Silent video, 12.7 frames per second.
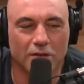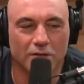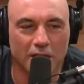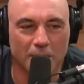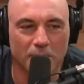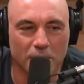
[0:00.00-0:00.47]

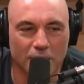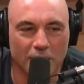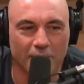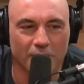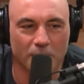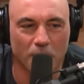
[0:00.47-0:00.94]
how to be the
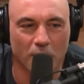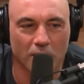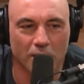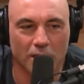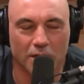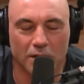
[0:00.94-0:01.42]
life of the
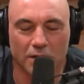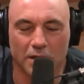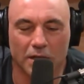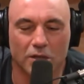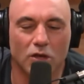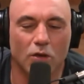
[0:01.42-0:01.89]
party. Like
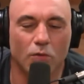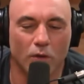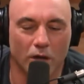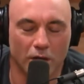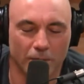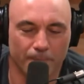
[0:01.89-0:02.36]
no
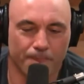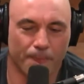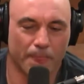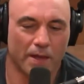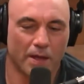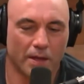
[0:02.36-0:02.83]
one.
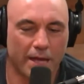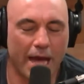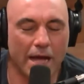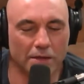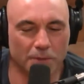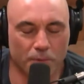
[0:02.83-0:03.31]

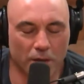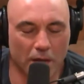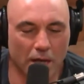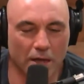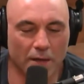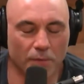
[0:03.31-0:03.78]
Callan's pretty
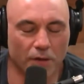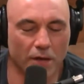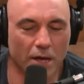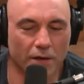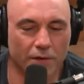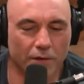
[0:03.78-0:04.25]
goddamn good
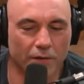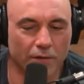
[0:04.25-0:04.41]
at it too.